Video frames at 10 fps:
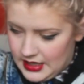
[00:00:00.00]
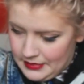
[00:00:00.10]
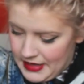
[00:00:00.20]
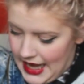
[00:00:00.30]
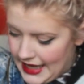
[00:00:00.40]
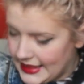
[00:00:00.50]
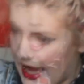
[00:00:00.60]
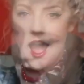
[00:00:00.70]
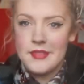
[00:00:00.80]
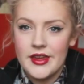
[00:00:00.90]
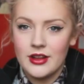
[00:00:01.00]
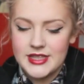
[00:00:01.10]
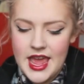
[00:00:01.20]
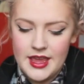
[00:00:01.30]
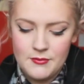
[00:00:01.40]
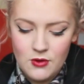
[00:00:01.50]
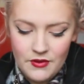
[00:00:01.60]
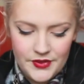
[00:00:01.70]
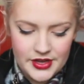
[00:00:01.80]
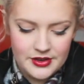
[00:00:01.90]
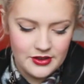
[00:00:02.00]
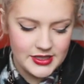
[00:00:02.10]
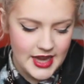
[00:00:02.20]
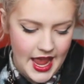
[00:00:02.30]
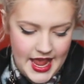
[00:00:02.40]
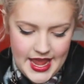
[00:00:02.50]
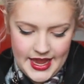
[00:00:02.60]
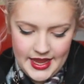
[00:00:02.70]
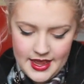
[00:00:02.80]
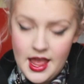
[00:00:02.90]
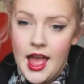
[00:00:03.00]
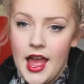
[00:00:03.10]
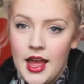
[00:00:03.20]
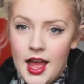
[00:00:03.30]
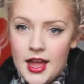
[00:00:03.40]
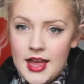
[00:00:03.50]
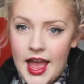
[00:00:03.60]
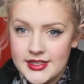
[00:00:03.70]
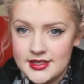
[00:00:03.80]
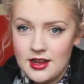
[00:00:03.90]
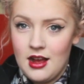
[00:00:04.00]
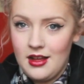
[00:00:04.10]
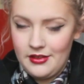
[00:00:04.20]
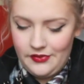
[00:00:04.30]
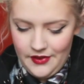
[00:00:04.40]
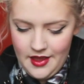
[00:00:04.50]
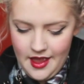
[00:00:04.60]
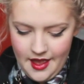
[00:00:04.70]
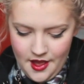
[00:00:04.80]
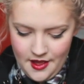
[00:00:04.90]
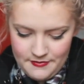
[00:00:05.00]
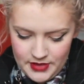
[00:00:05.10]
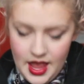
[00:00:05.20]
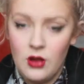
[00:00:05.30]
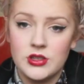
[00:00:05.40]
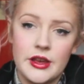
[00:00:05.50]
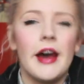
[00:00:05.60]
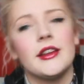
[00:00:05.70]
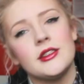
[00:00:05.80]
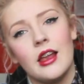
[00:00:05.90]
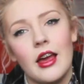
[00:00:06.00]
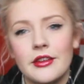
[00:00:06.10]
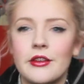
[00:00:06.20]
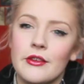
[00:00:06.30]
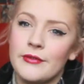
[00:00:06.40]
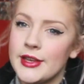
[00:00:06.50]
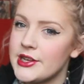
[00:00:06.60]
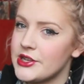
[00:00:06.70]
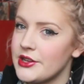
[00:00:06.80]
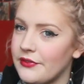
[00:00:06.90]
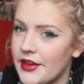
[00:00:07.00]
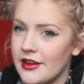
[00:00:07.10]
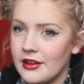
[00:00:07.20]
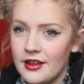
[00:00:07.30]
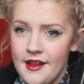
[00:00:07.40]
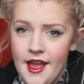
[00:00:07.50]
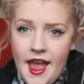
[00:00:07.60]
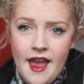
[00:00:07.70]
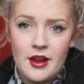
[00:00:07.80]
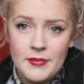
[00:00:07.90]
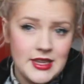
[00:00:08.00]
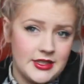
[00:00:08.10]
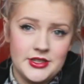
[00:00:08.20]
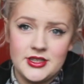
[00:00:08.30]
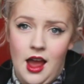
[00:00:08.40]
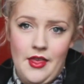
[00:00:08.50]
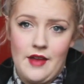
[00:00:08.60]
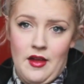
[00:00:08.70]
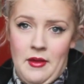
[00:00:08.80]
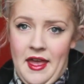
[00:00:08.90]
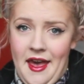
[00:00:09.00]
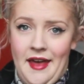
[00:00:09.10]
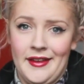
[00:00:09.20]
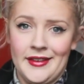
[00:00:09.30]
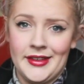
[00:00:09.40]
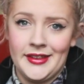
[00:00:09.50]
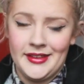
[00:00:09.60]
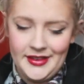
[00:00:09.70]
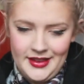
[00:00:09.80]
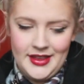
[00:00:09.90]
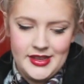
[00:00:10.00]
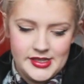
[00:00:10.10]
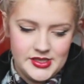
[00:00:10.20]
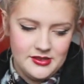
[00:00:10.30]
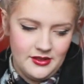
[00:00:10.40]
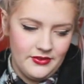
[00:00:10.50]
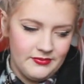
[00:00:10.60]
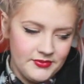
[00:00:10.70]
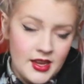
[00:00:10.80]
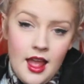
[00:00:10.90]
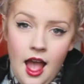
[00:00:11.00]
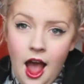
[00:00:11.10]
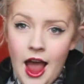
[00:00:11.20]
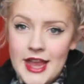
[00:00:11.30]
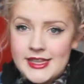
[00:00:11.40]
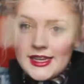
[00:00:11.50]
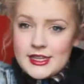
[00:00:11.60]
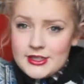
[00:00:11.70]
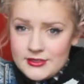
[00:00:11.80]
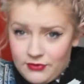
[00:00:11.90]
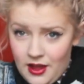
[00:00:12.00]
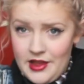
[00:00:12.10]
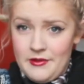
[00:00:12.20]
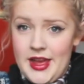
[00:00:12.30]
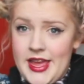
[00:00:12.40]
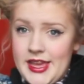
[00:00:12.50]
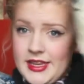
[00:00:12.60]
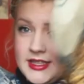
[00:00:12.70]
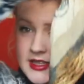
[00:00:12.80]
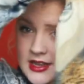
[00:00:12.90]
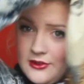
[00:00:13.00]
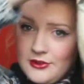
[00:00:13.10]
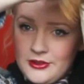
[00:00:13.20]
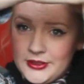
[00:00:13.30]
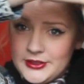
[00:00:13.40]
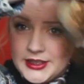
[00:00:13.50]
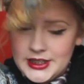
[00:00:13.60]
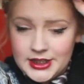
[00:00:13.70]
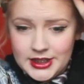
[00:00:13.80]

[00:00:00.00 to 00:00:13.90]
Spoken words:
a little bit like that, and then I'll take, more often than not, a headscarf, also adding to, like, you know, the vintagey feel, and I'll basically just tie that around my hair, sort of hide any flyaways or,